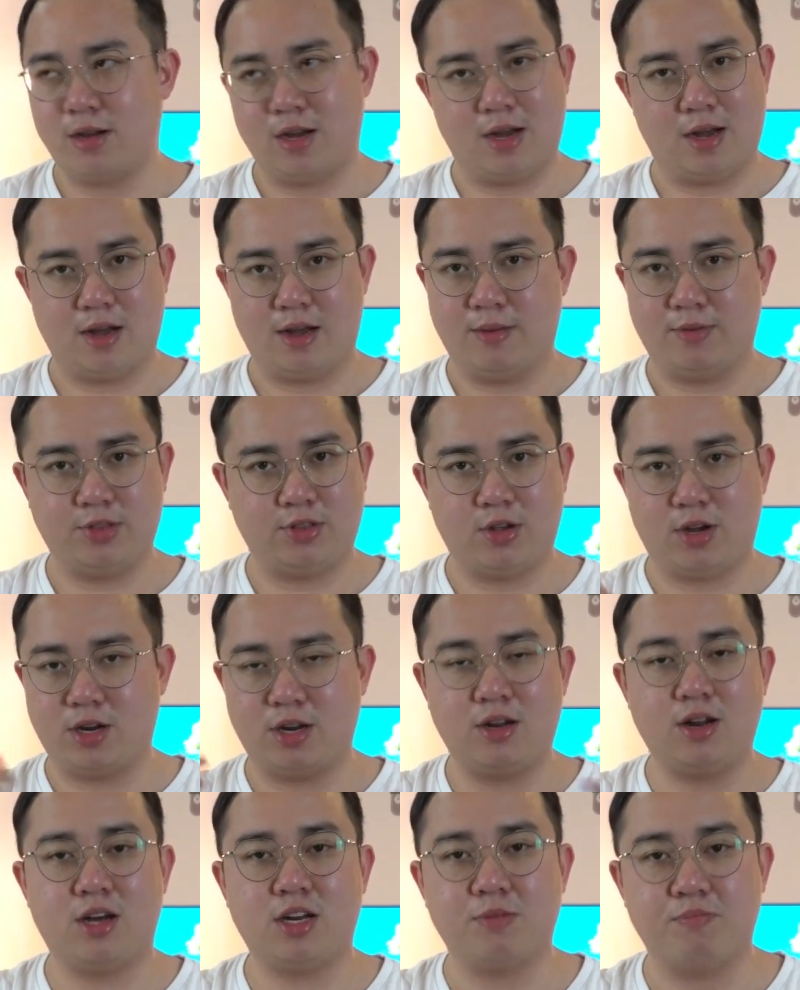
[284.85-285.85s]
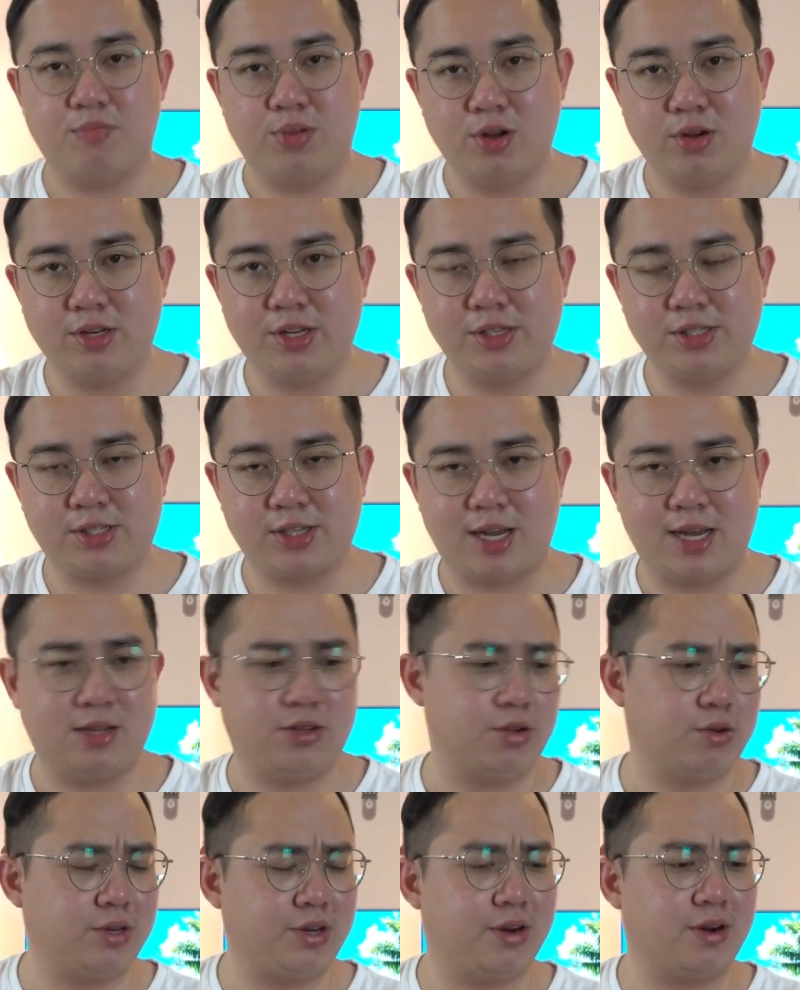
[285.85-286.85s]
not a lot of bloat inside,
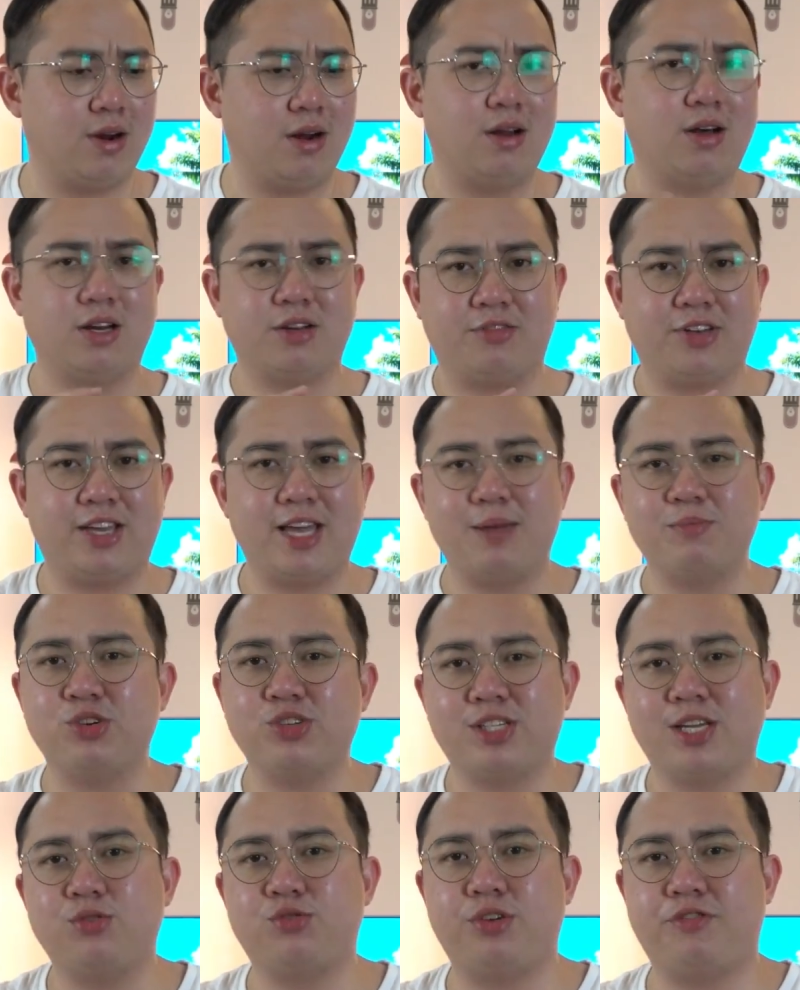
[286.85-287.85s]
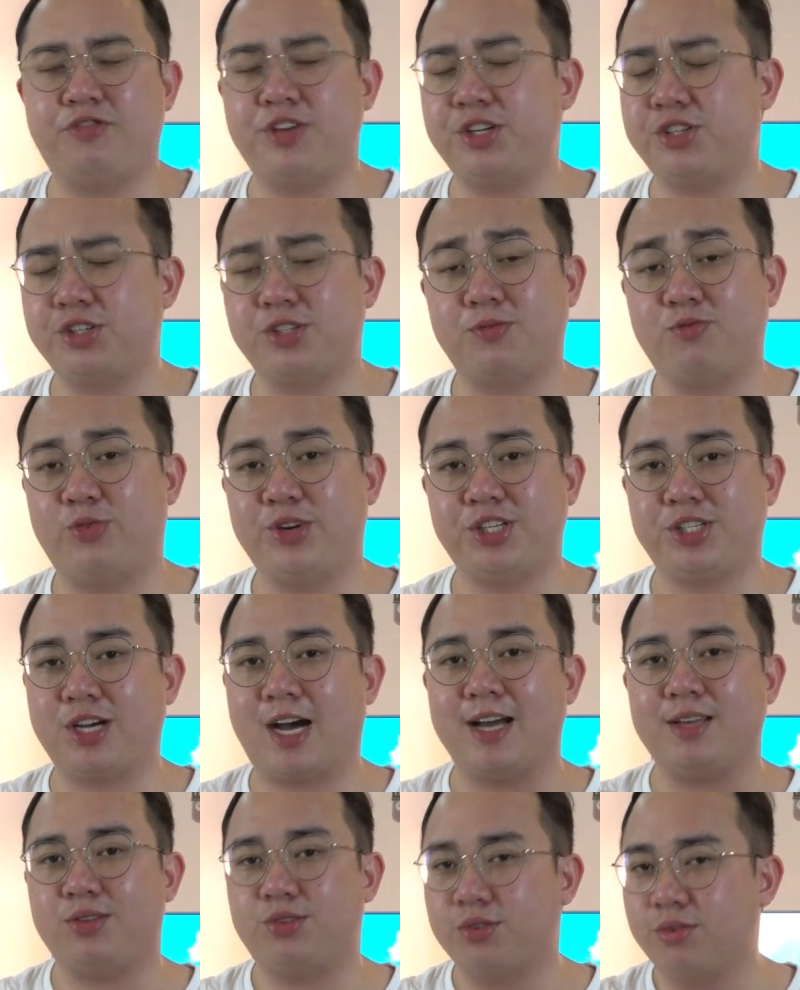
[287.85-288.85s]
though there are a lot of gamer-centric features which
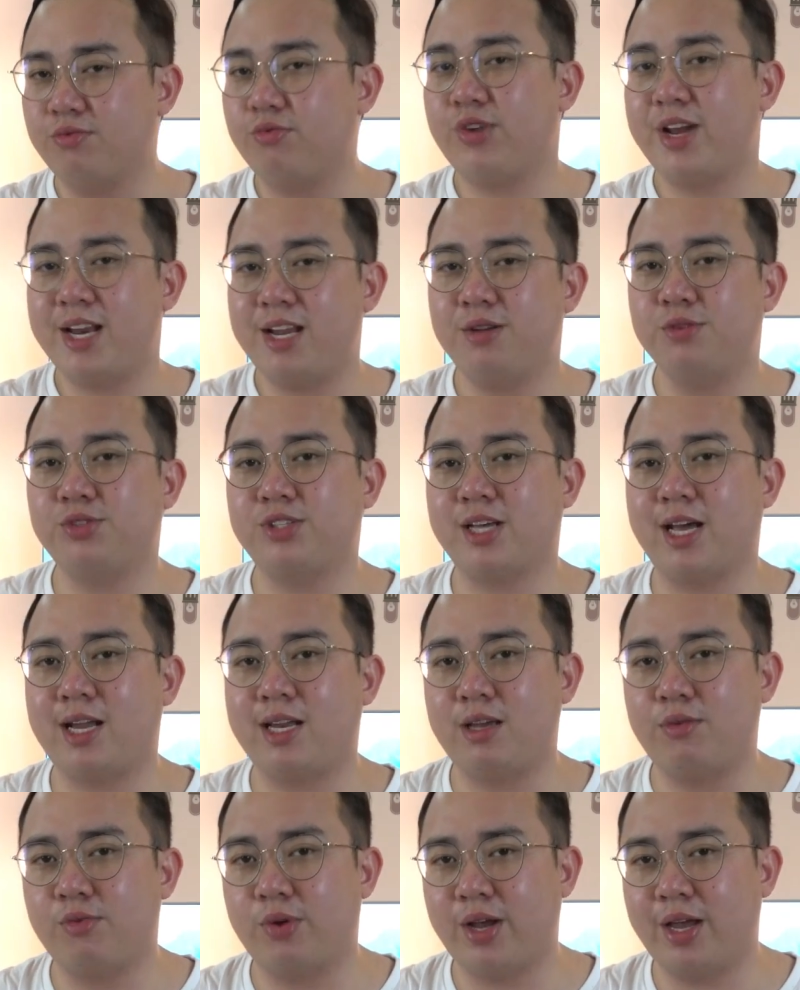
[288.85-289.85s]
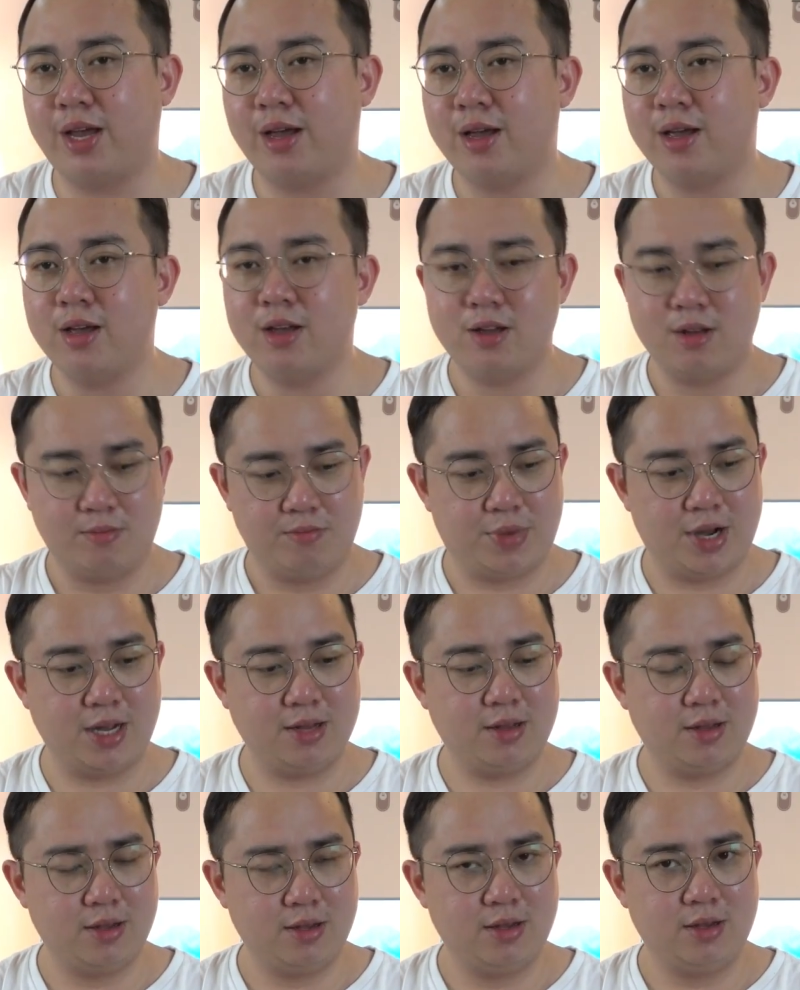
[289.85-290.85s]
I don't really use anyway.
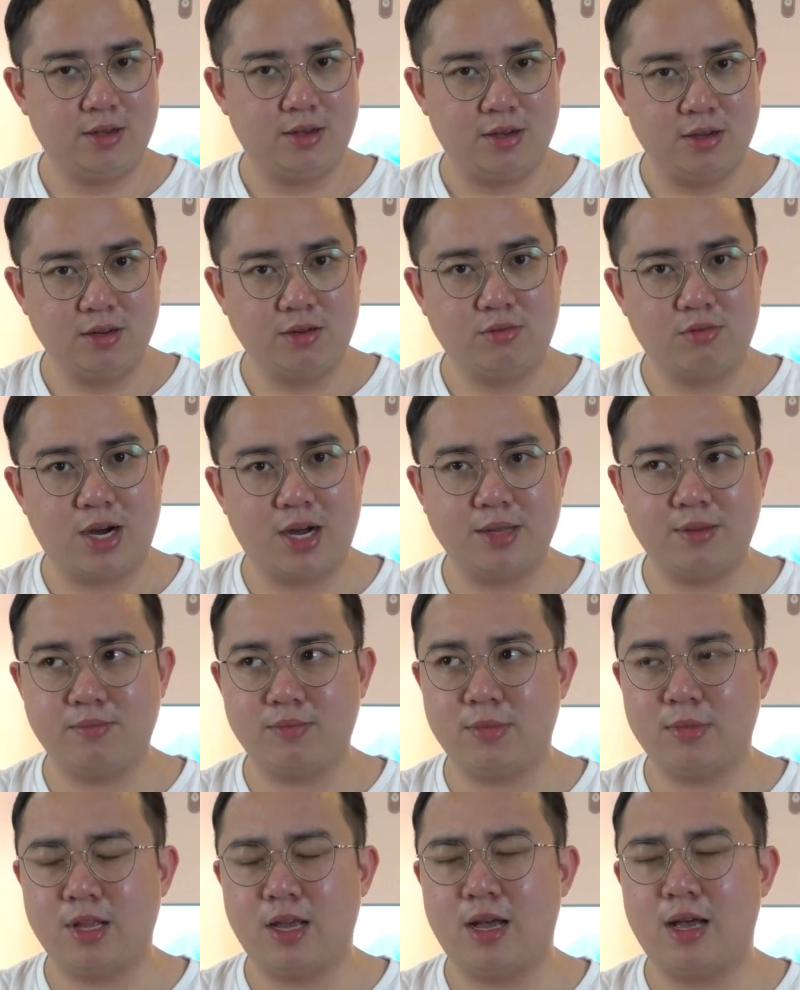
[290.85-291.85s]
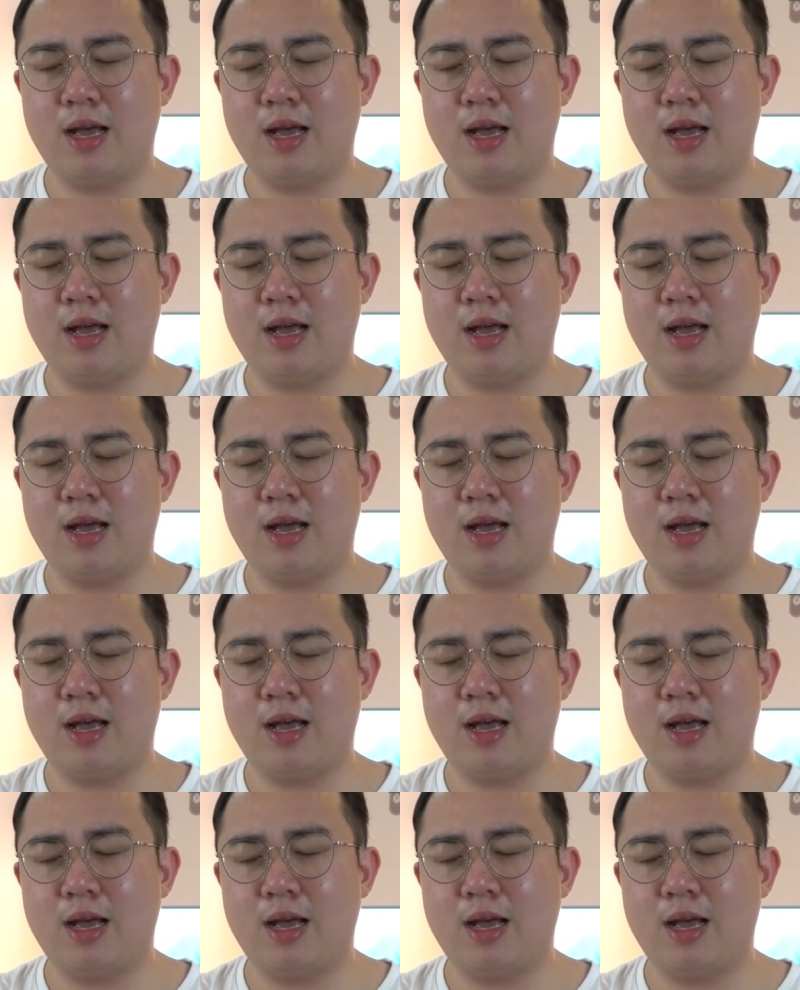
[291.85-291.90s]
But you know what?